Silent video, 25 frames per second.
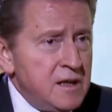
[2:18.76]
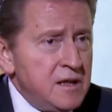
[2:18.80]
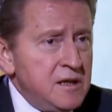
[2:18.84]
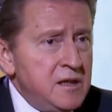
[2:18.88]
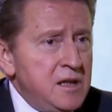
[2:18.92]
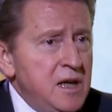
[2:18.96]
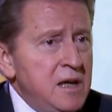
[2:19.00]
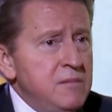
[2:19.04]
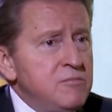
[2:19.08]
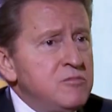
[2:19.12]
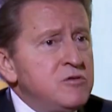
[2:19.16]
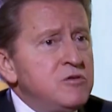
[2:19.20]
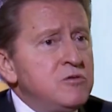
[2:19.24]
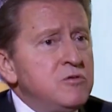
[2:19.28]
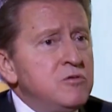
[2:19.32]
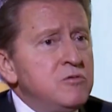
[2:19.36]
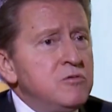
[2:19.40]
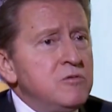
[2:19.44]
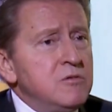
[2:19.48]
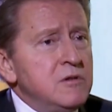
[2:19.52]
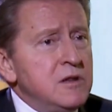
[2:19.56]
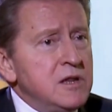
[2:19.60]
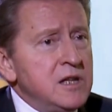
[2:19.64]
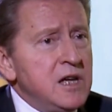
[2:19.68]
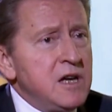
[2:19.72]
I came
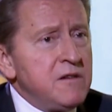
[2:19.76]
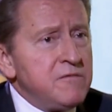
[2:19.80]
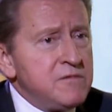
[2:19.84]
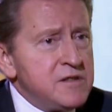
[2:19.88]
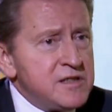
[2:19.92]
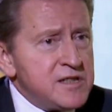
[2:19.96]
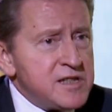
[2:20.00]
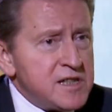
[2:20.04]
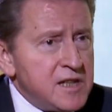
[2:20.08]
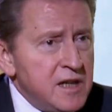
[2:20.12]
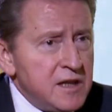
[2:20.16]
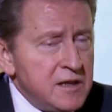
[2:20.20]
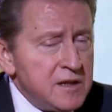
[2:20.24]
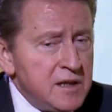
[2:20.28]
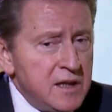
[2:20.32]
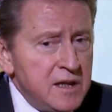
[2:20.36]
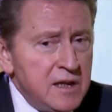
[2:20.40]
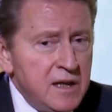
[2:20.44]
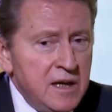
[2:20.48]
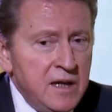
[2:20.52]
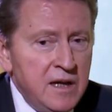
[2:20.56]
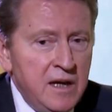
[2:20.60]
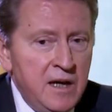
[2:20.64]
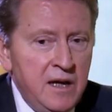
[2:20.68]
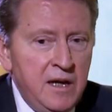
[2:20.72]
to love this
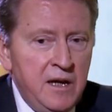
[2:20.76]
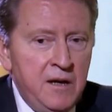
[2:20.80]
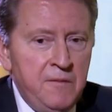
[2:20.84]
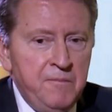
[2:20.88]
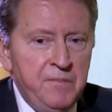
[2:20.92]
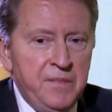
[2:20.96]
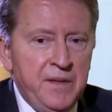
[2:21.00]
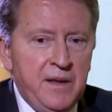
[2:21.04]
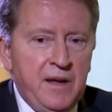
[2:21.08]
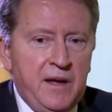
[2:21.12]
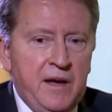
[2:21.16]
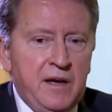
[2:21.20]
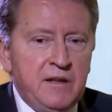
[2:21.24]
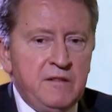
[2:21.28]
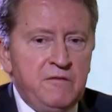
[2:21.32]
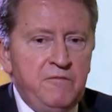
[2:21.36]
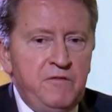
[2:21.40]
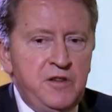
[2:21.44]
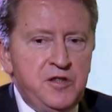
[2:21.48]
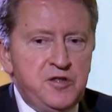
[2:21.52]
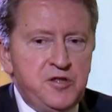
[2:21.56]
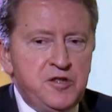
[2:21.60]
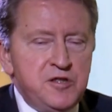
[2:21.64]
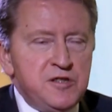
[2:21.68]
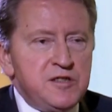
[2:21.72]
country. And
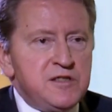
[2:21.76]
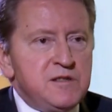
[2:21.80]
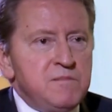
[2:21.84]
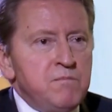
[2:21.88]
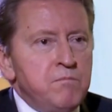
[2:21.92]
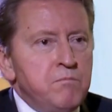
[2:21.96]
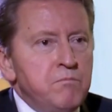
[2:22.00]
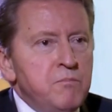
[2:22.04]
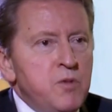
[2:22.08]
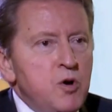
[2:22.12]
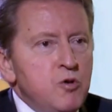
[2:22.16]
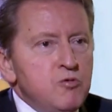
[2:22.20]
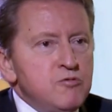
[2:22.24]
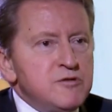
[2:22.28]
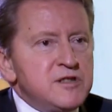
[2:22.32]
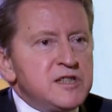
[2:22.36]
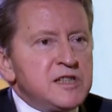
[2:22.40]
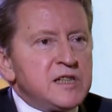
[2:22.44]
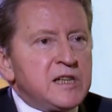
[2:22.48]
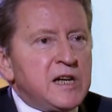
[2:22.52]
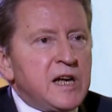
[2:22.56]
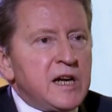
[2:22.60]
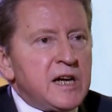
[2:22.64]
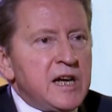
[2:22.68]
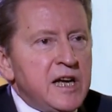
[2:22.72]
which is
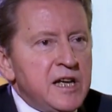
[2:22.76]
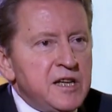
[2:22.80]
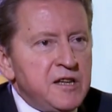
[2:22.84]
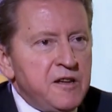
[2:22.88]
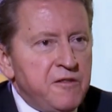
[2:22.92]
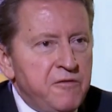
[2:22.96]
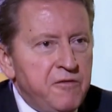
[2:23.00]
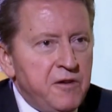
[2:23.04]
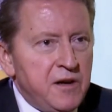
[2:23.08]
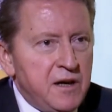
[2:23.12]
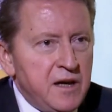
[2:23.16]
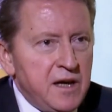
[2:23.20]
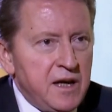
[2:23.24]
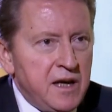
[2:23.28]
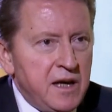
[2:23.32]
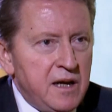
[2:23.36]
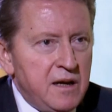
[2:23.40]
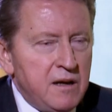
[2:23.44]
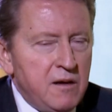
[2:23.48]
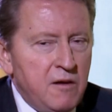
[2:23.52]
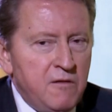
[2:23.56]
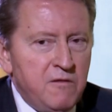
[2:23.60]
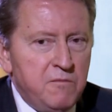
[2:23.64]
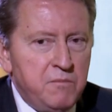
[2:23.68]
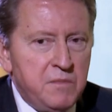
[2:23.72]
most
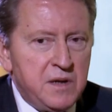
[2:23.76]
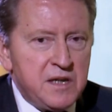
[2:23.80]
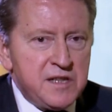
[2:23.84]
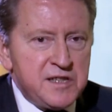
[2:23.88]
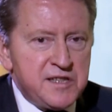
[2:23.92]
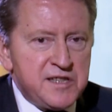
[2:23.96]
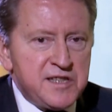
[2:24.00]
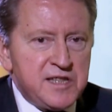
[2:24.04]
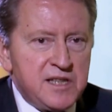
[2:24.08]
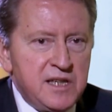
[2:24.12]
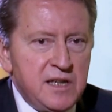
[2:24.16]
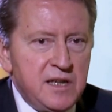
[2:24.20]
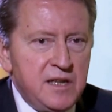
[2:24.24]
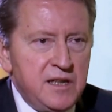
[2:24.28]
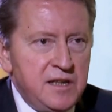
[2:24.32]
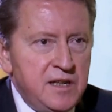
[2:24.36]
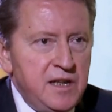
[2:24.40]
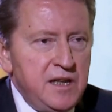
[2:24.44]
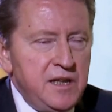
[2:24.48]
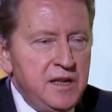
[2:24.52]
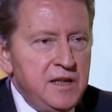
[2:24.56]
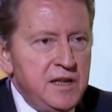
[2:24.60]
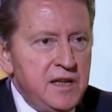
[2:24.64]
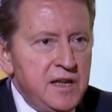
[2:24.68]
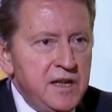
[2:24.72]
gratifying of my stay in
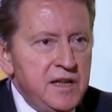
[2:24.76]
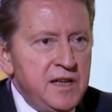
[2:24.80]
India